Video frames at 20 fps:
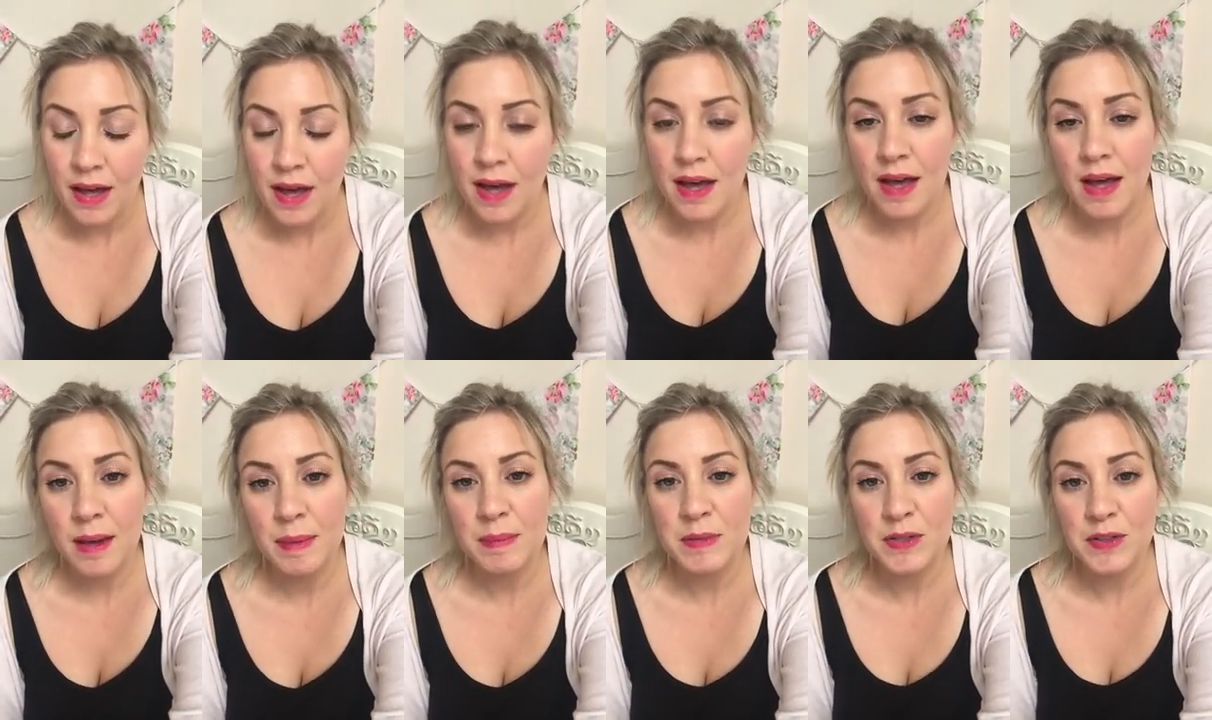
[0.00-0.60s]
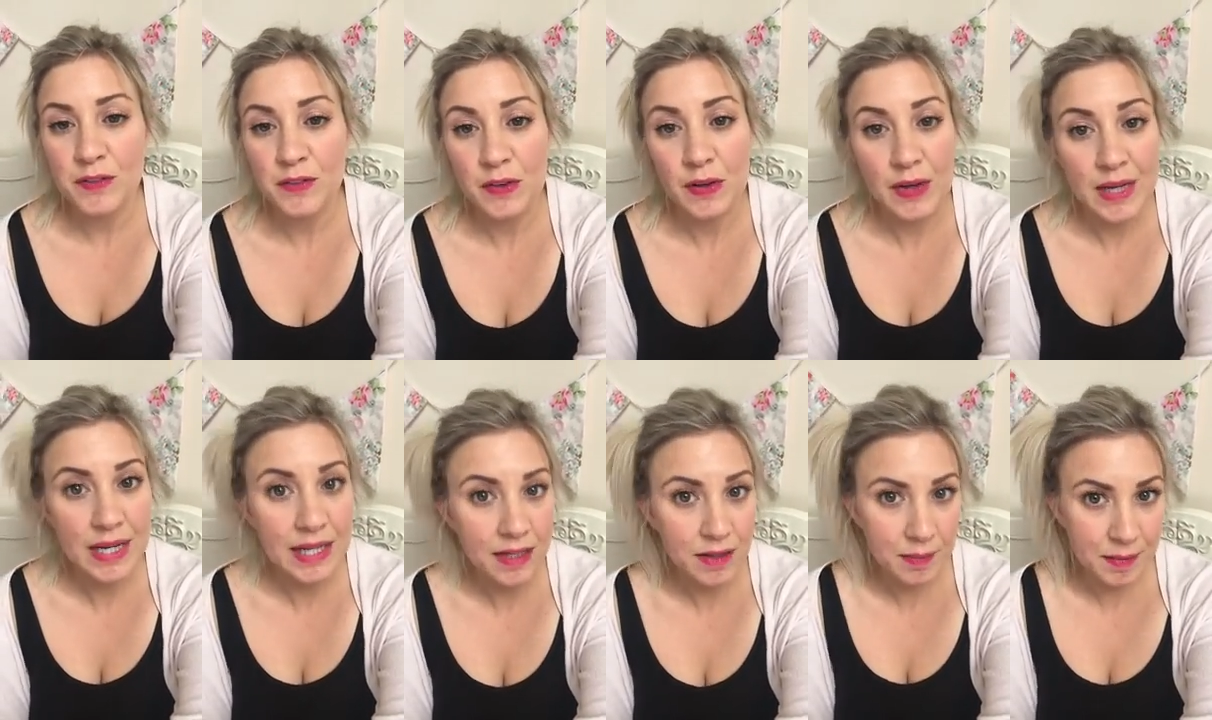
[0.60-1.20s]
So if you're a
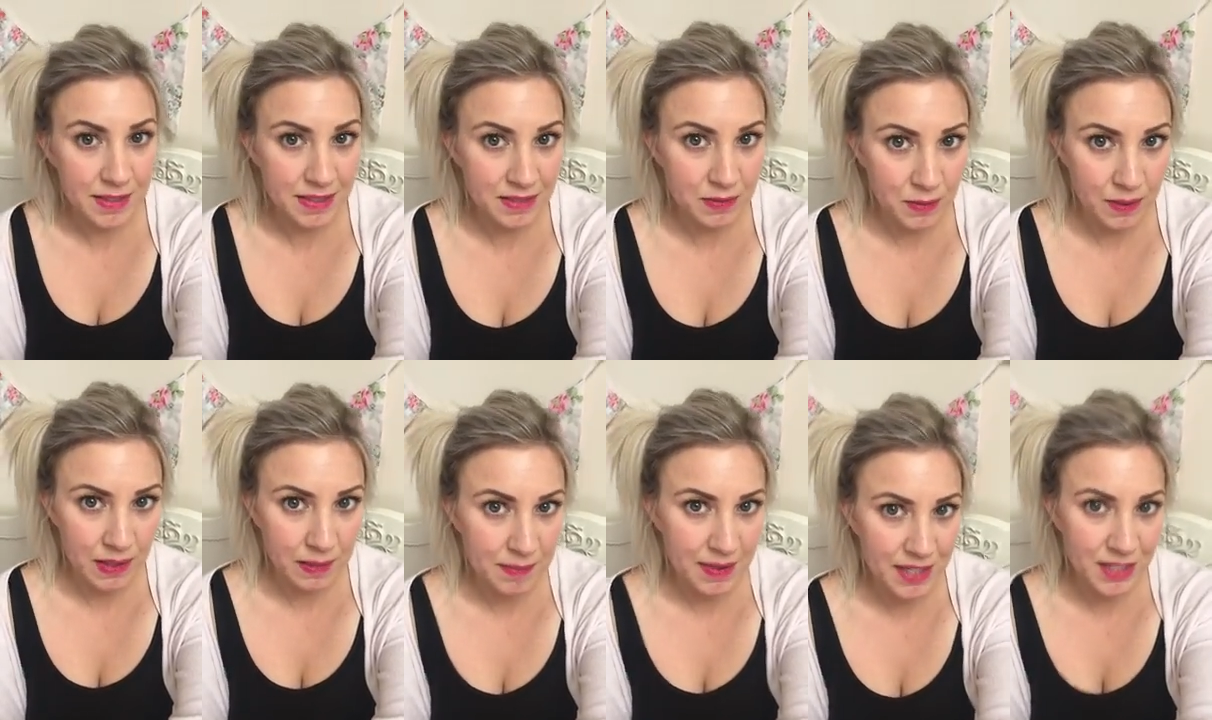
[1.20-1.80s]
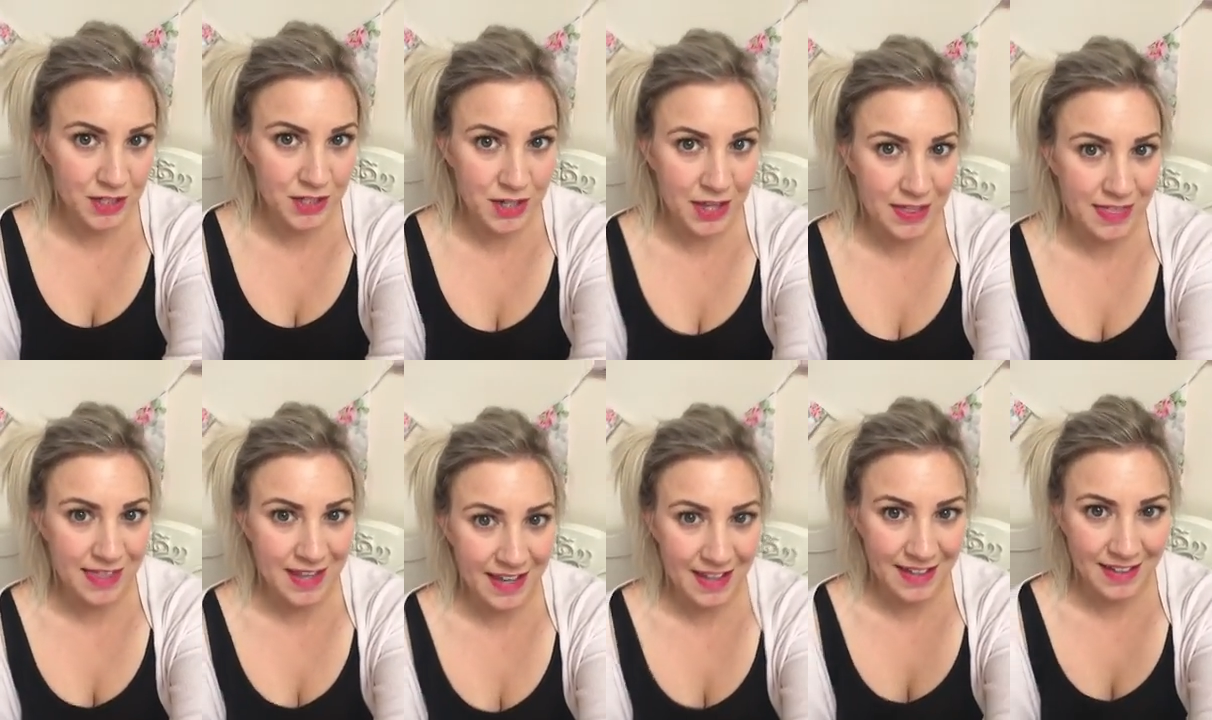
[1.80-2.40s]
little bit squeamish,
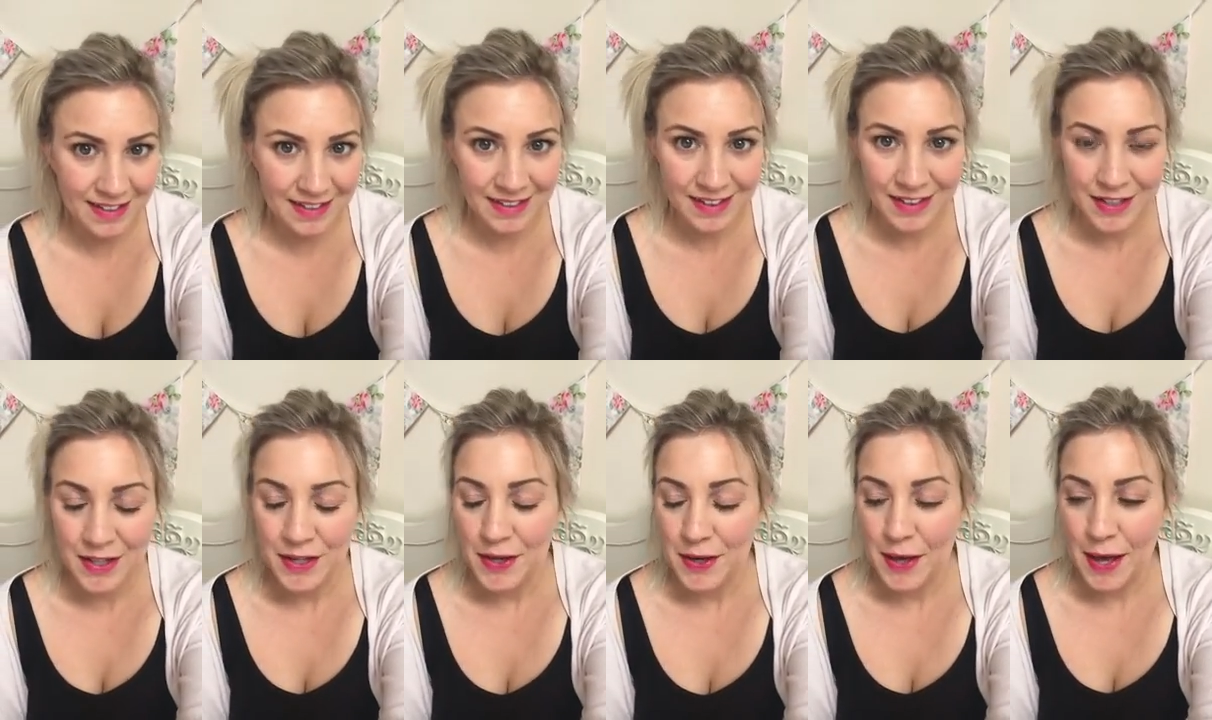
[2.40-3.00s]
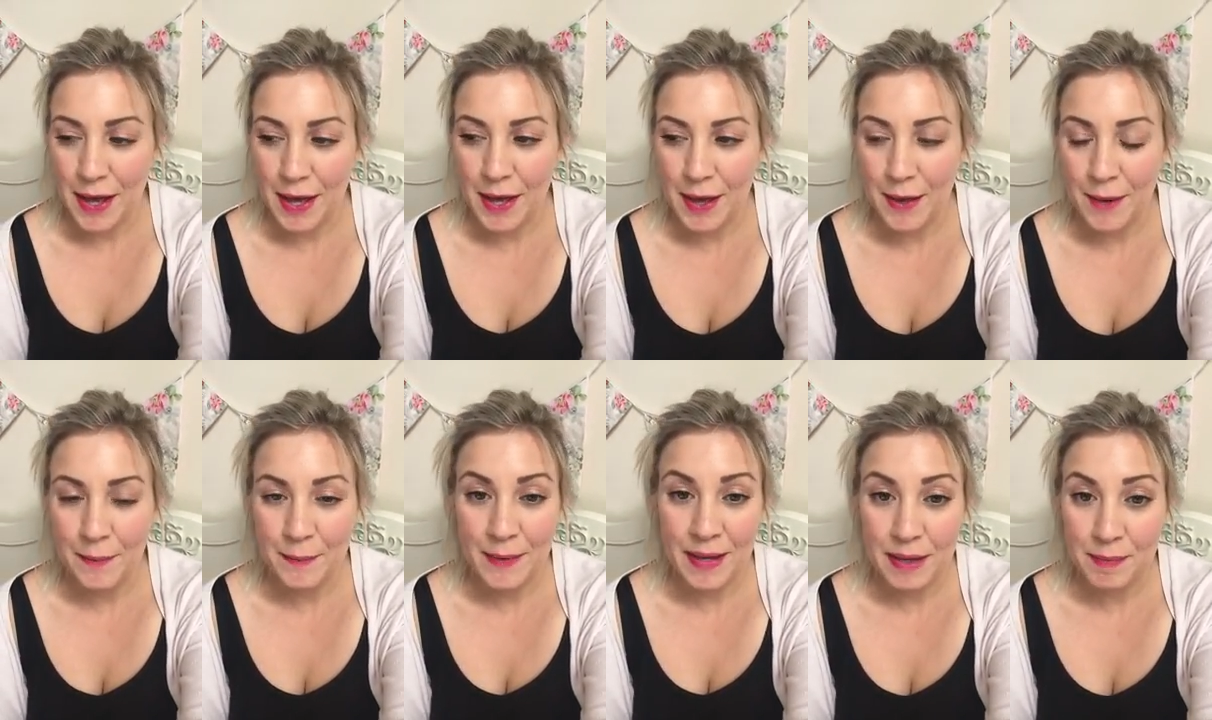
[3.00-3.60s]
then
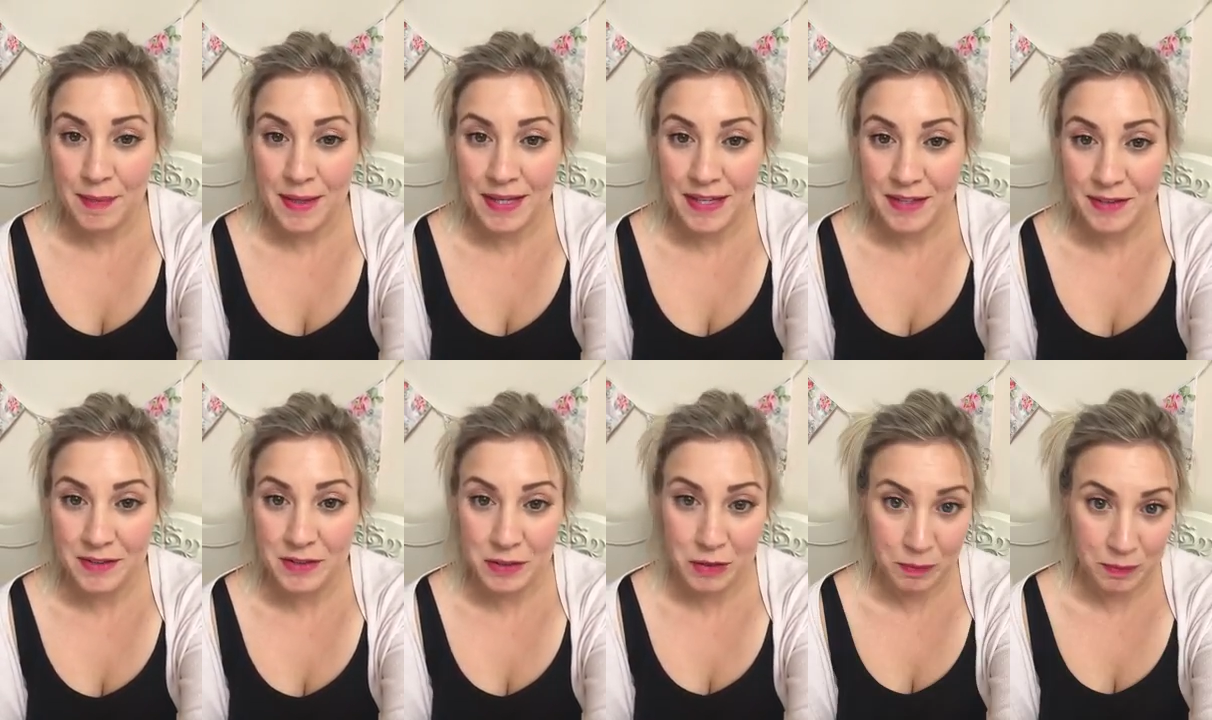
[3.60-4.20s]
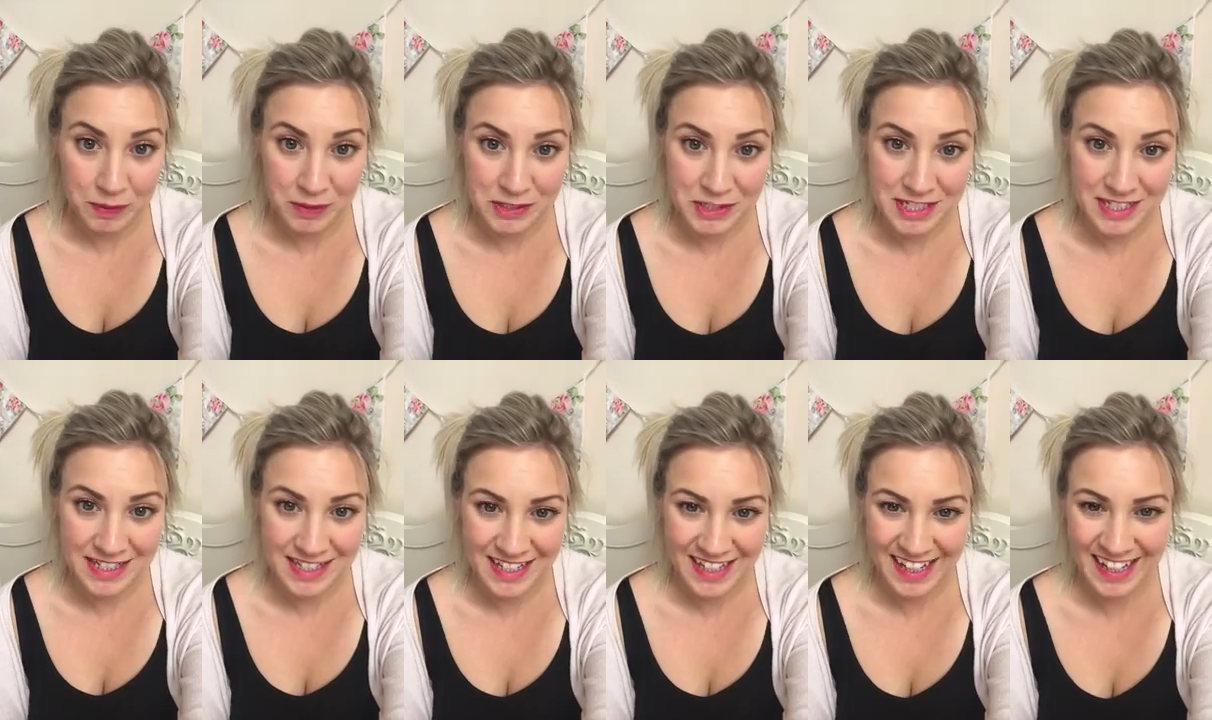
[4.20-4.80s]
maybe stop
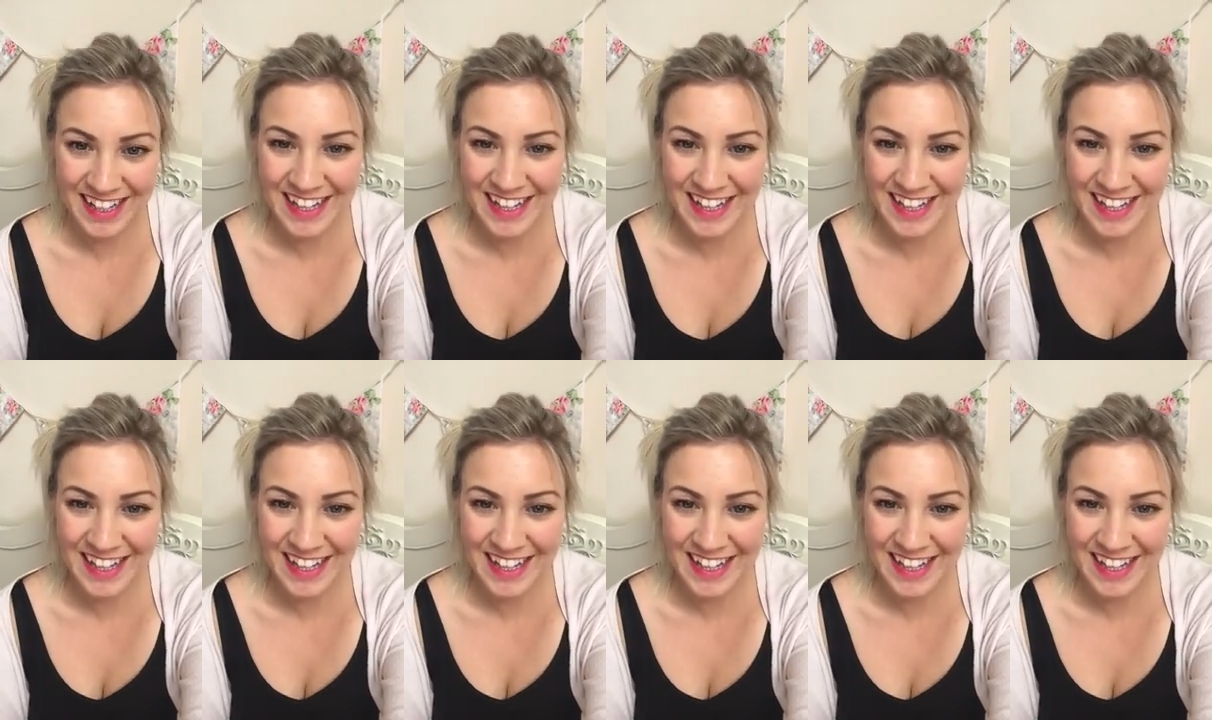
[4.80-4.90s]
watching.